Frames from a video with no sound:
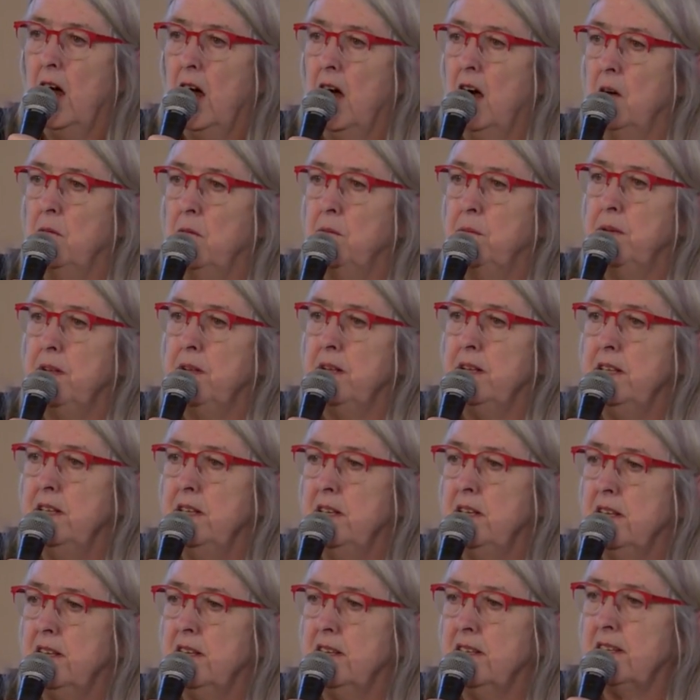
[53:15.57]
um, but
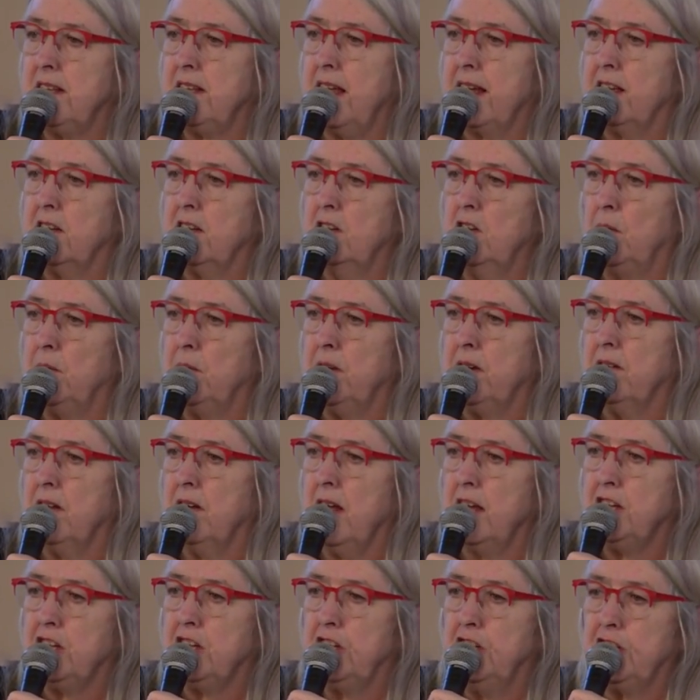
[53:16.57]
India's economic
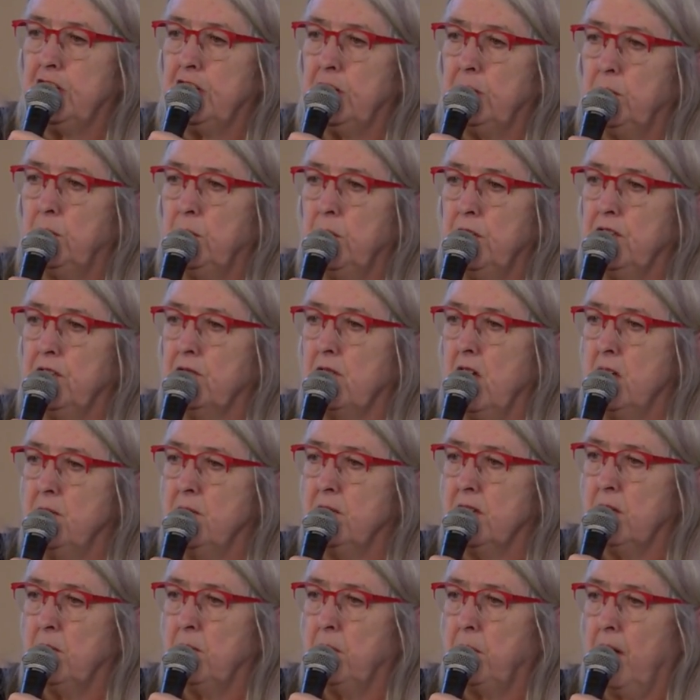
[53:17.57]
relationship with the
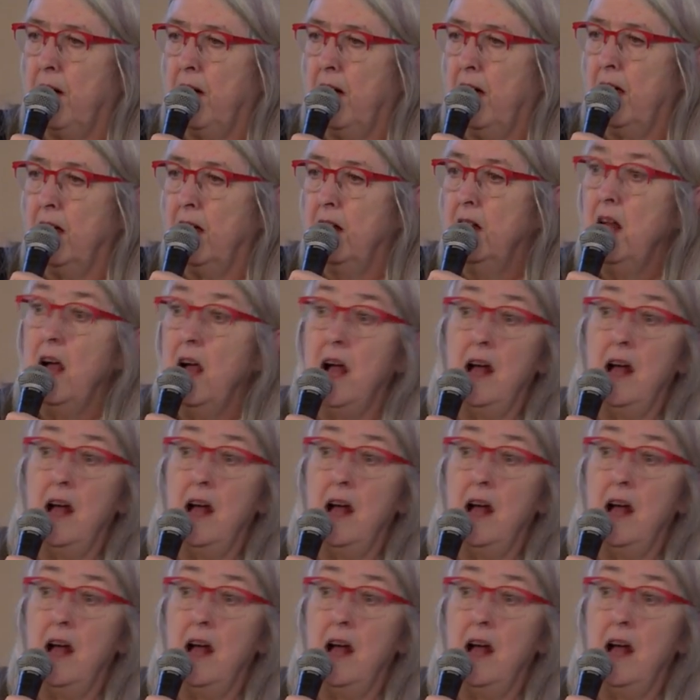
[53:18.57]
Roman Empire